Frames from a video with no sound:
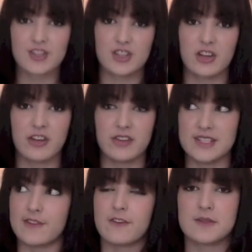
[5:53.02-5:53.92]
show you the
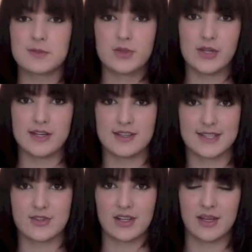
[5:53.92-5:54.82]
difference between an
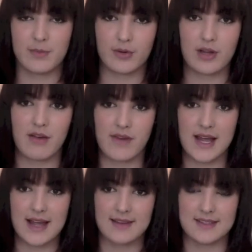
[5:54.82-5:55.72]
Australian book cover
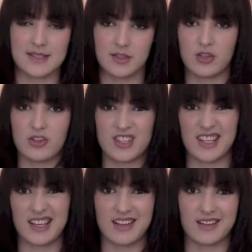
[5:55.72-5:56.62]
and usually
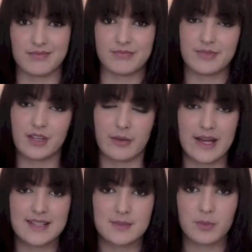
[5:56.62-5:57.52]
like a
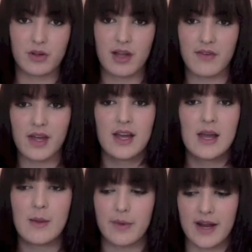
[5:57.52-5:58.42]
US book cover,
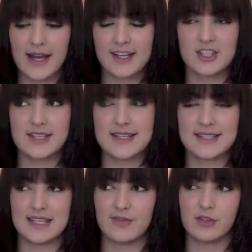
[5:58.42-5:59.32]
but I actually tend
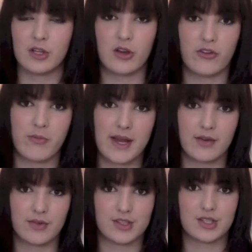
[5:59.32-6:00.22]
to give a lot of my
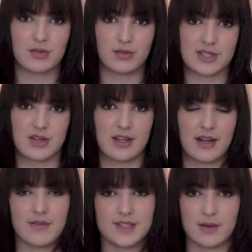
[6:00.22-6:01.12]
original Australian
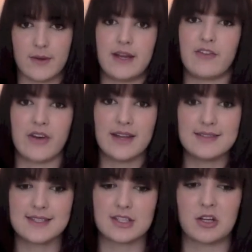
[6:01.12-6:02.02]
covers away to
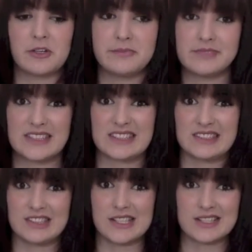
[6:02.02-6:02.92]
friends, so I can't
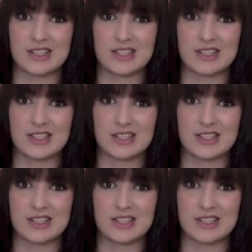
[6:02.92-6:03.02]
do that,